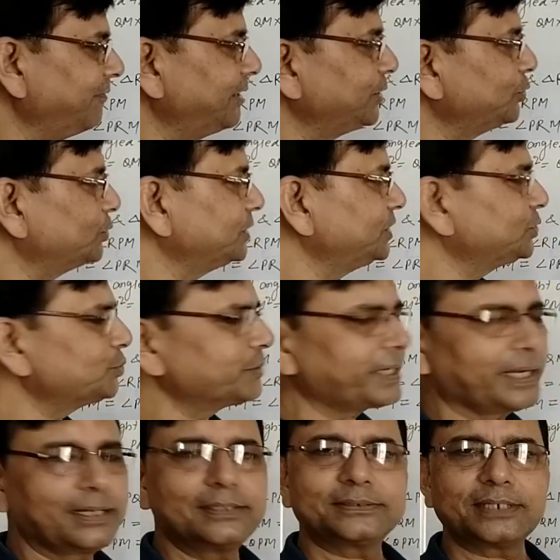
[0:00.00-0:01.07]
Even though these two
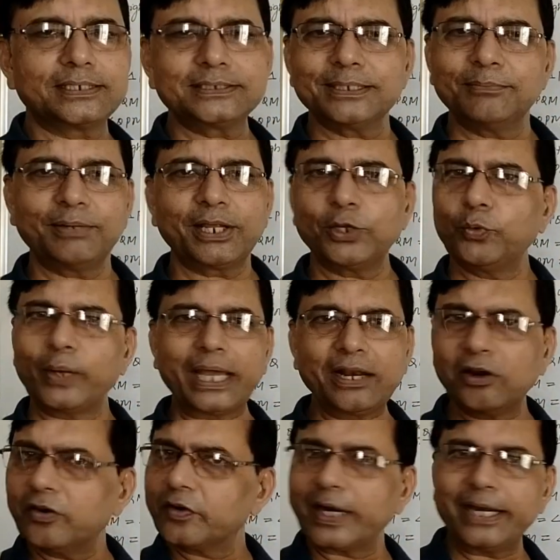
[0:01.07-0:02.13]
triangles are similar, you
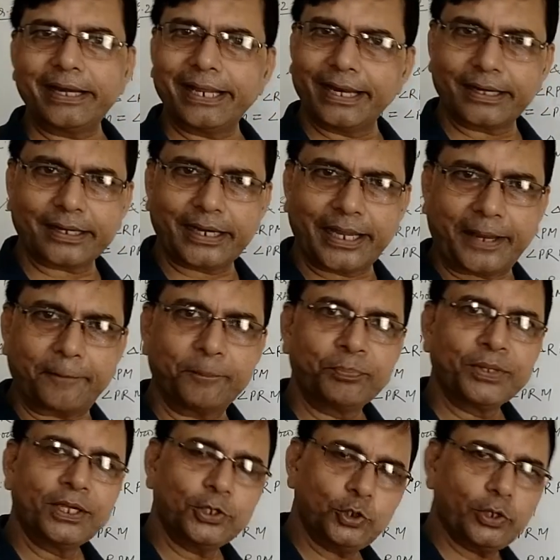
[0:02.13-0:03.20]
cannot write directly.
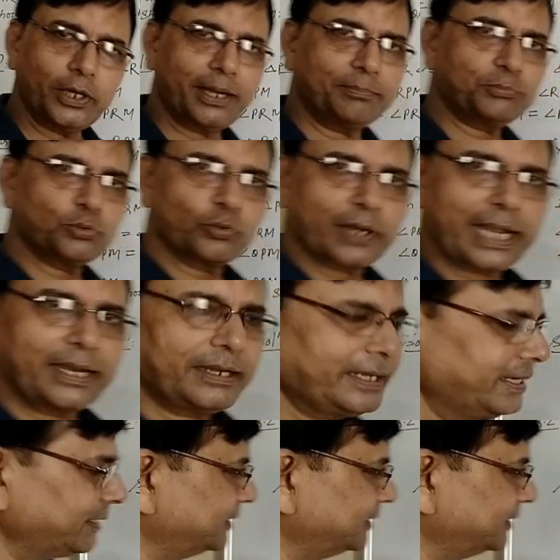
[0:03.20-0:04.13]
You have to write